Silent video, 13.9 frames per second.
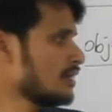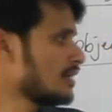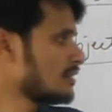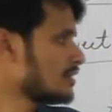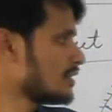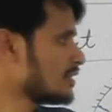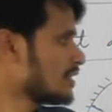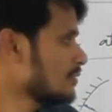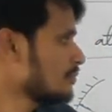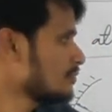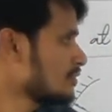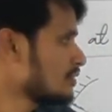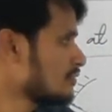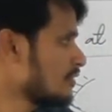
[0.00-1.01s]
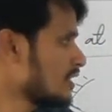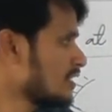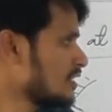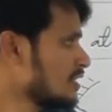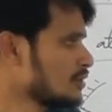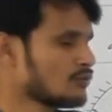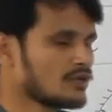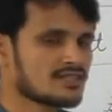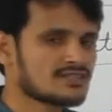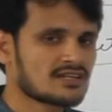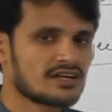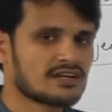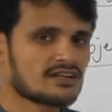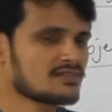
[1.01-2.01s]
and that time where the two
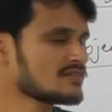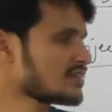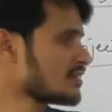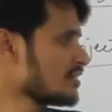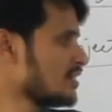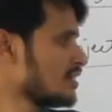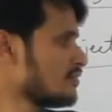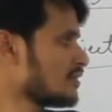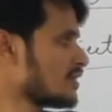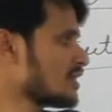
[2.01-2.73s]
rays are intersected,